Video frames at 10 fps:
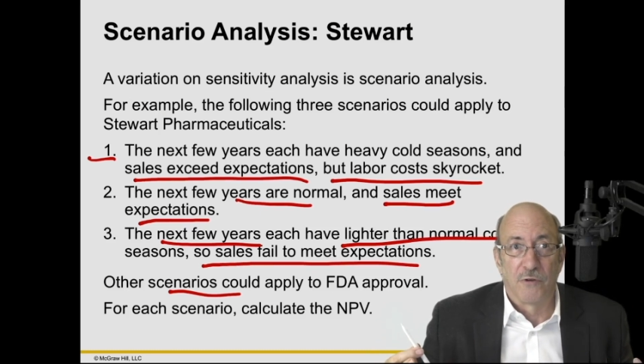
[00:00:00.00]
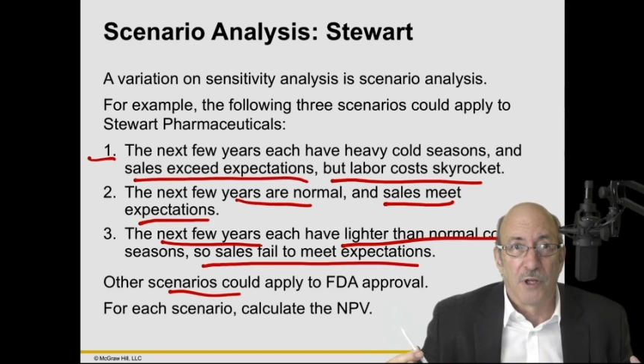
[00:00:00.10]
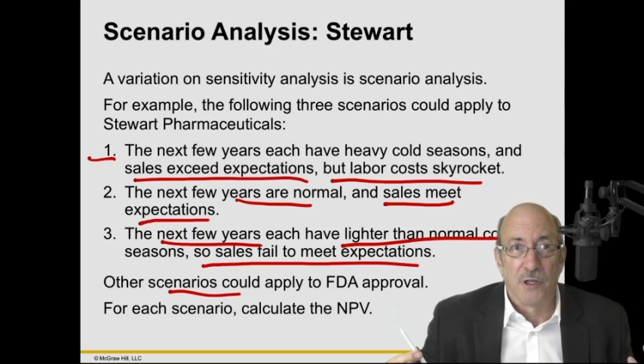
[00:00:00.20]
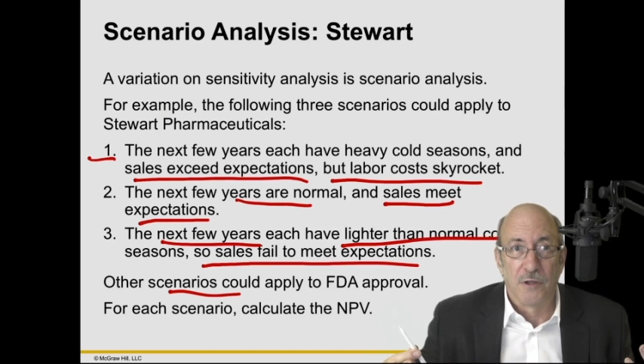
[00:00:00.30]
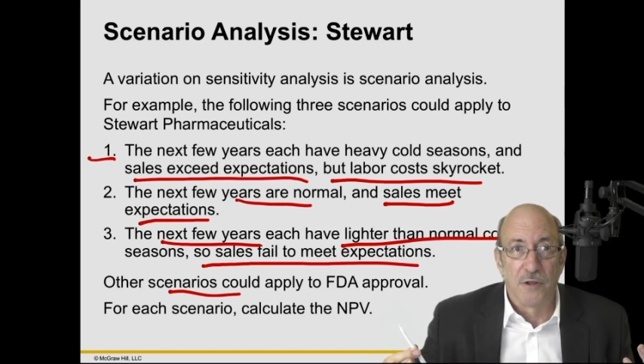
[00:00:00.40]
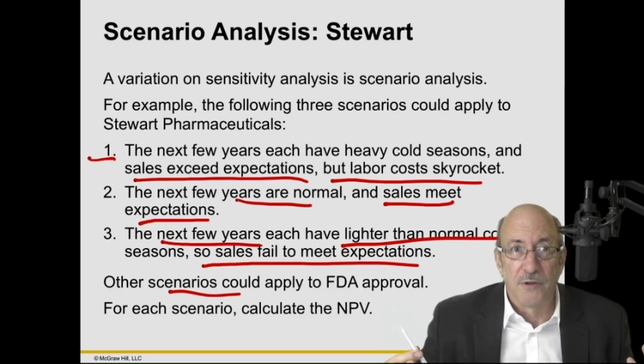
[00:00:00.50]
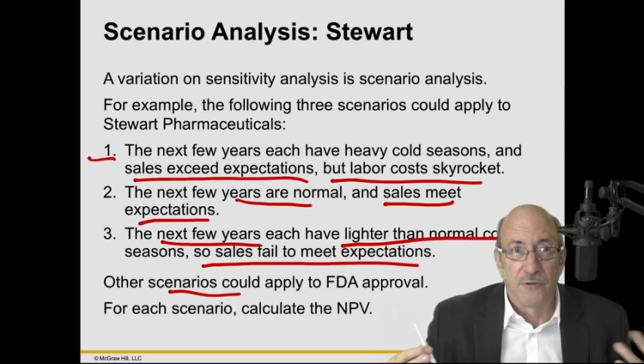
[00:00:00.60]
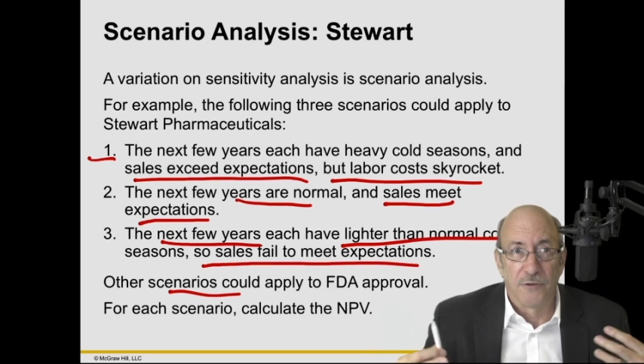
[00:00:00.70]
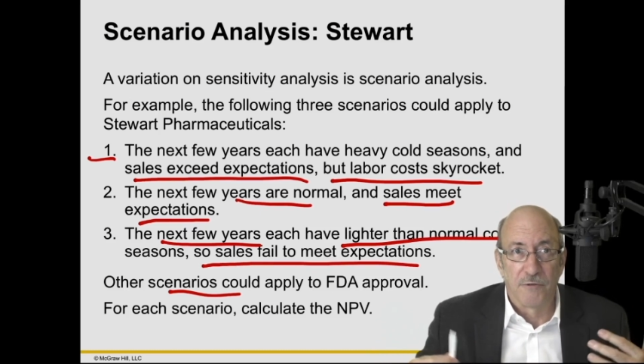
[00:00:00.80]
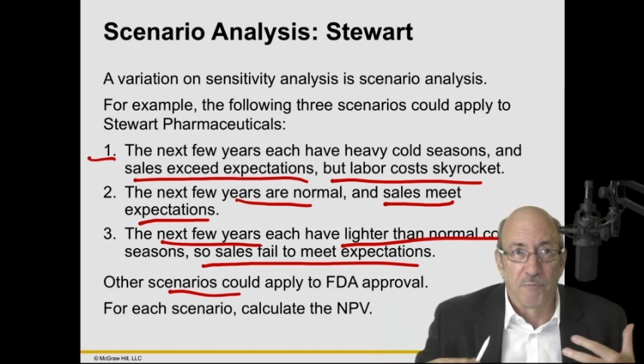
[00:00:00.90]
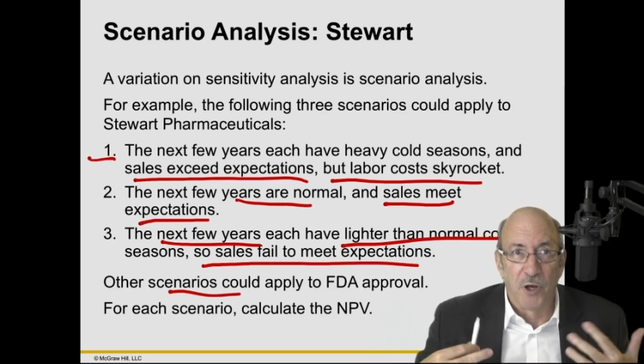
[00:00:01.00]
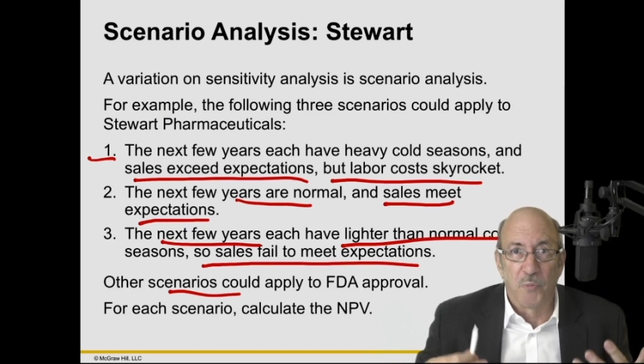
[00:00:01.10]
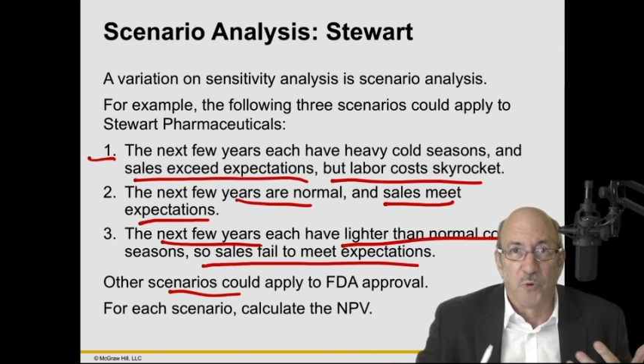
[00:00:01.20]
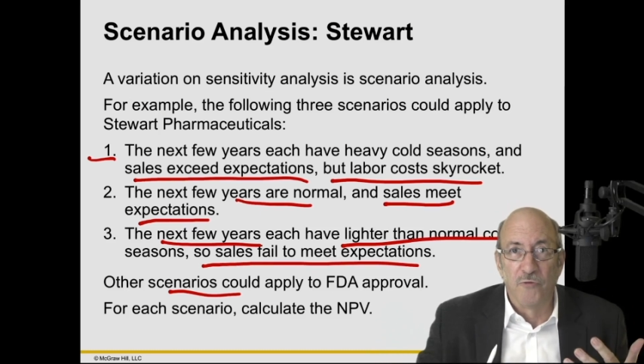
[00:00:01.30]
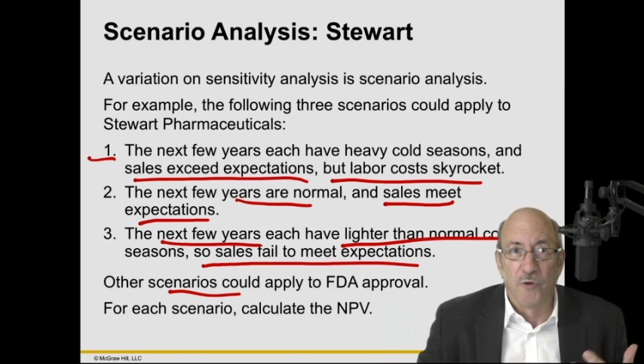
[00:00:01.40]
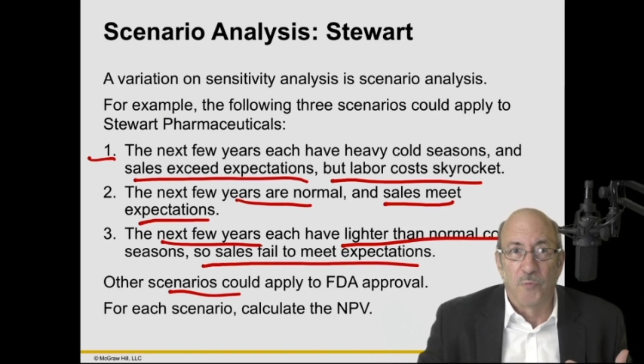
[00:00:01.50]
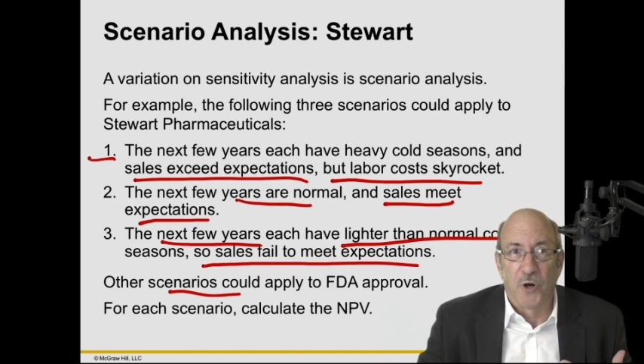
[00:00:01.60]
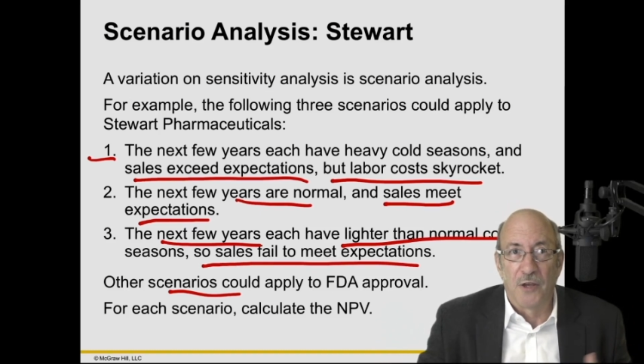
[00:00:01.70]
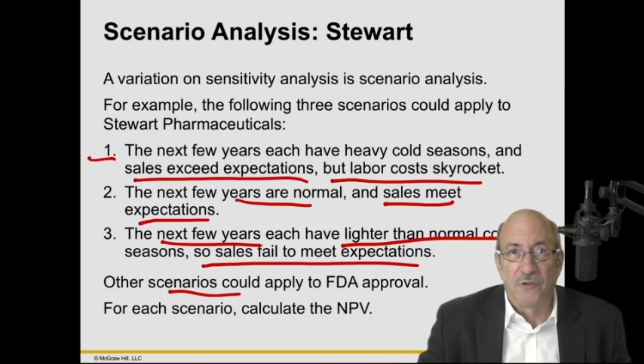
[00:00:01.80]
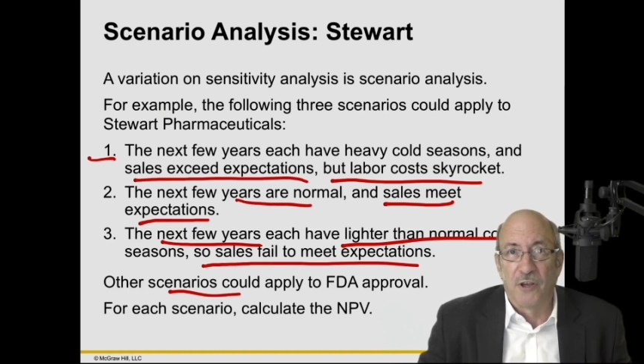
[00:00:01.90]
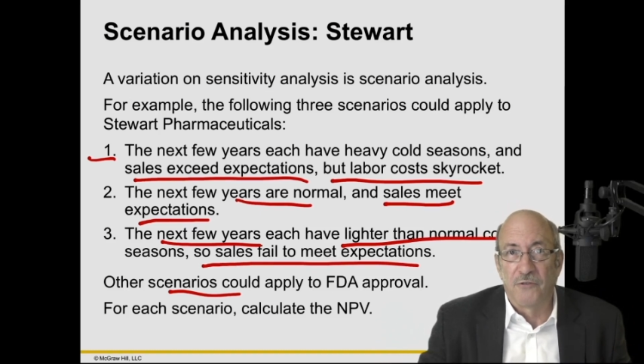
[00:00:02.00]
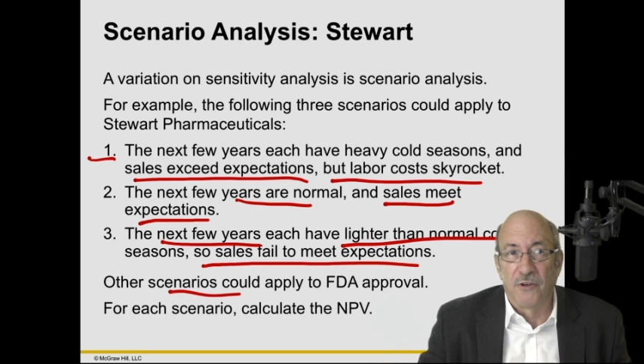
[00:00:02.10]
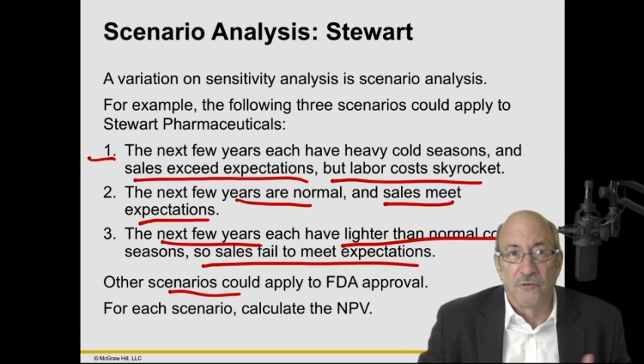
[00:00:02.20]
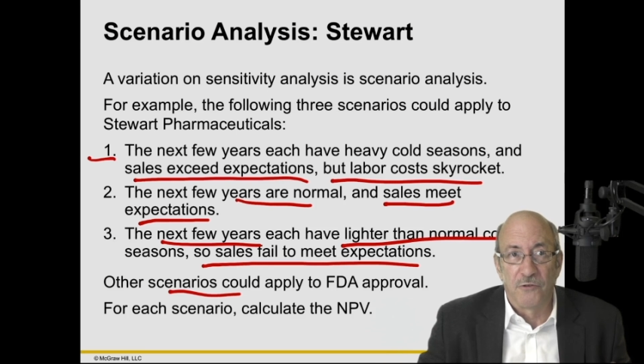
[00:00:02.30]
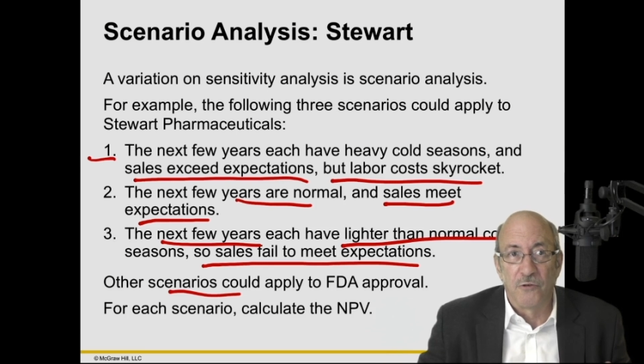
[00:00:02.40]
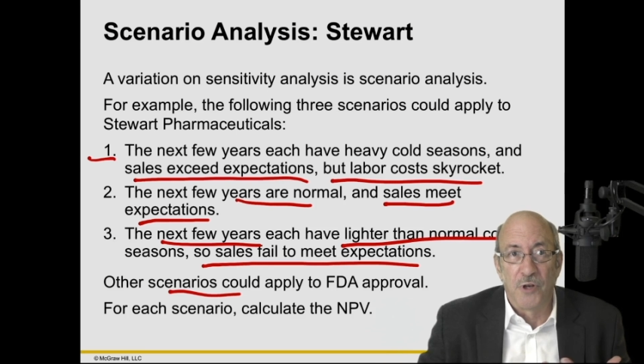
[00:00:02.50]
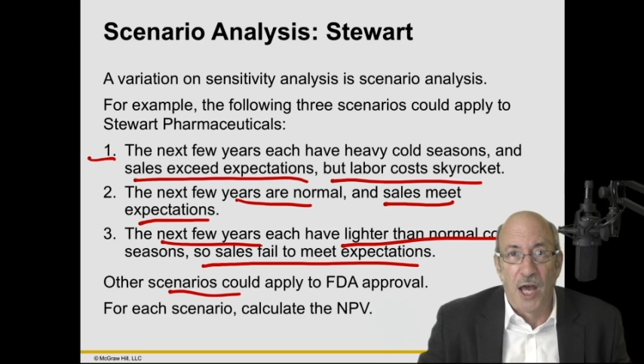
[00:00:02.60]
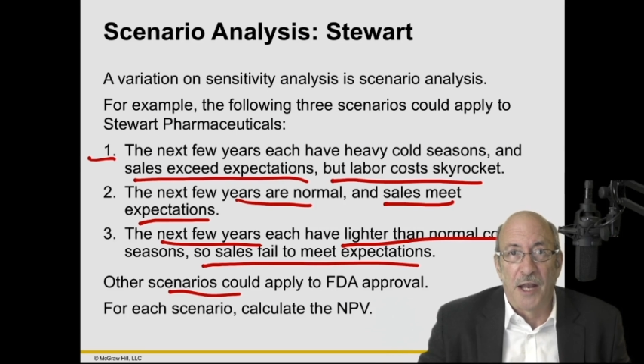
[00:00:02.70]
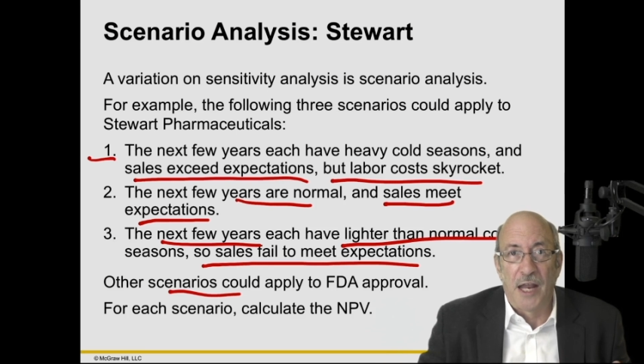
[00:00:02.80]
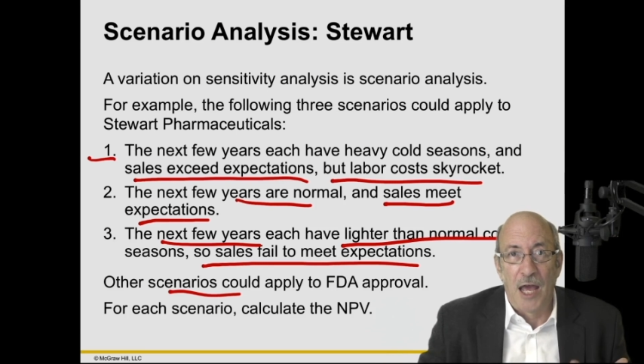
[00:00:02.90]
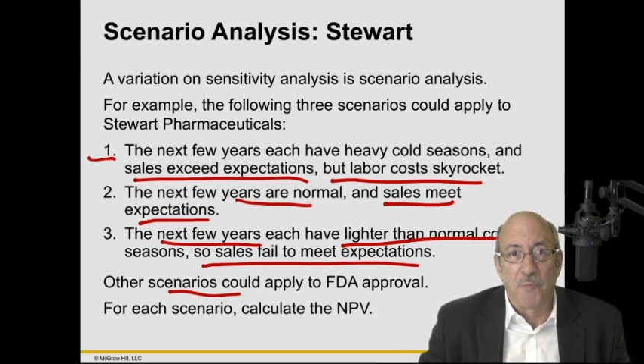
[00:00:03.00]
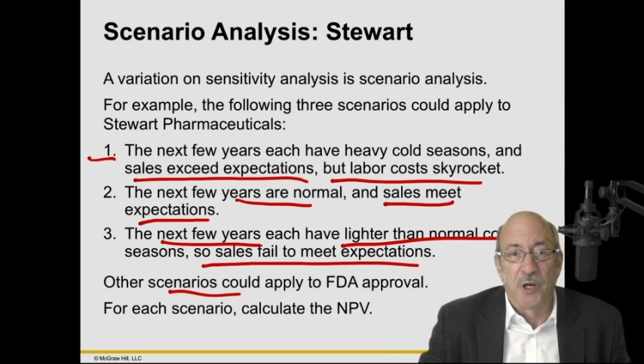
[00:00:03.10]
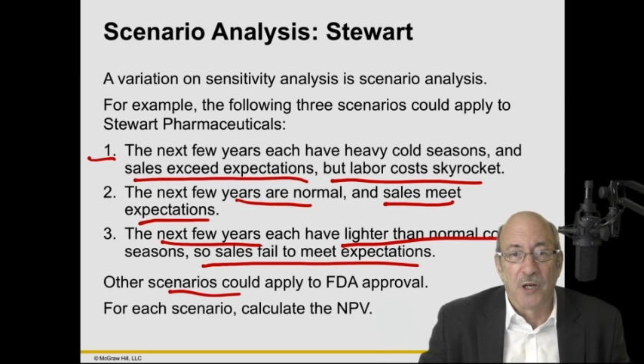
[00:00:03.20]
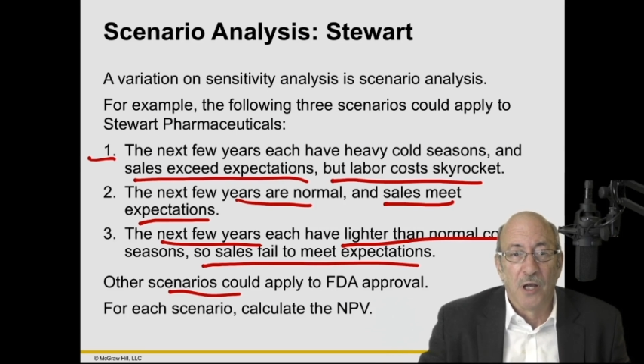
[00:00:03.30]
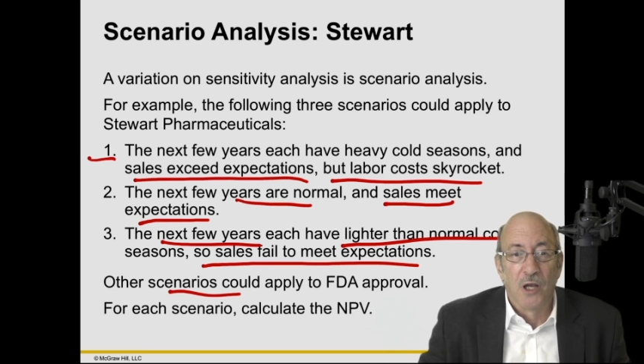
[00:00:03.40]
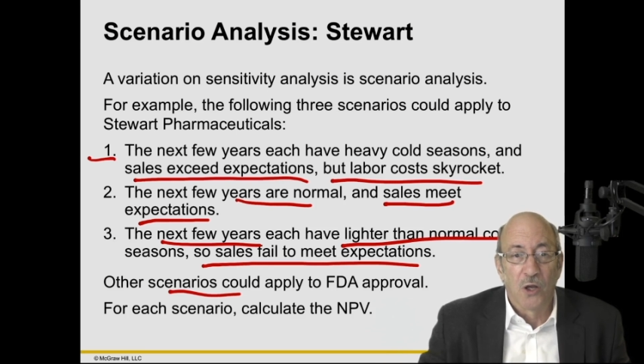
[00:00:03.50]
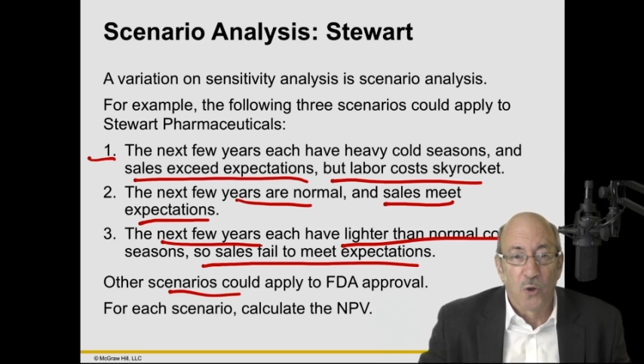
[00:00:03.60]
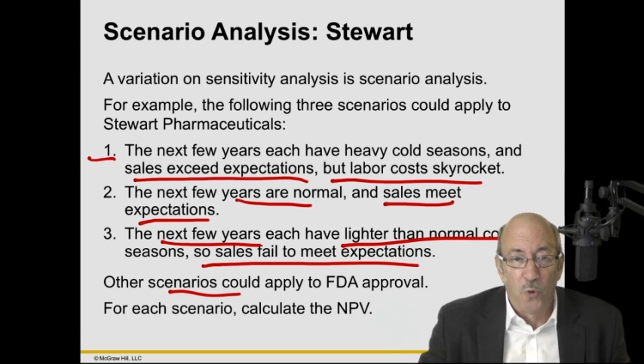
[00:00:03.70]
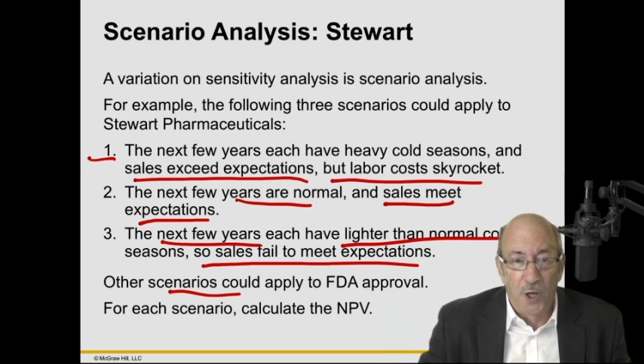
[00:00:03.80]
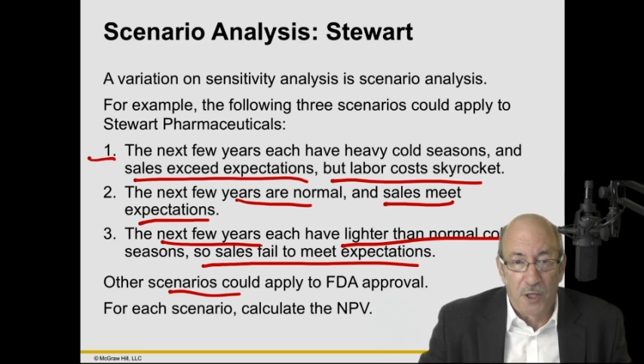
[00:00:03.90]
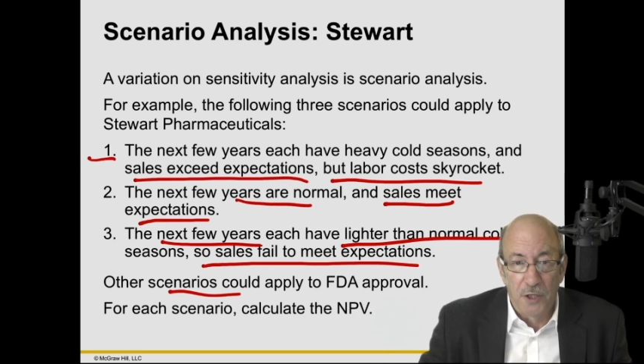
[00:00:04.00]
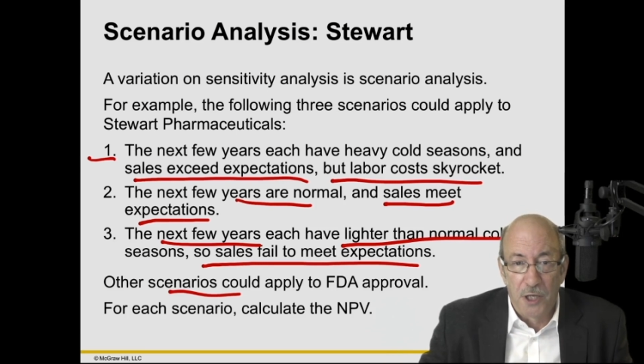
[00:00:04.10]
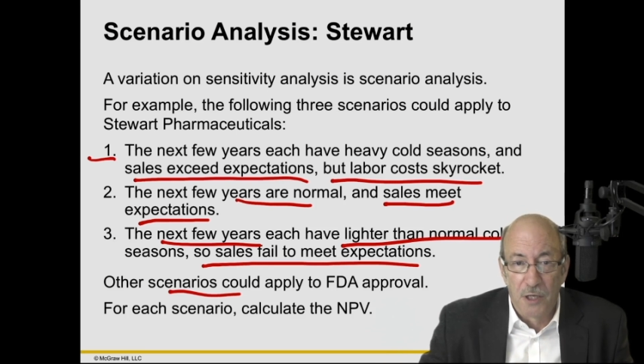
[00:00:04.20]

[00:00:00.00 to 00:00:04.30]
These approval processes do not happen quickly.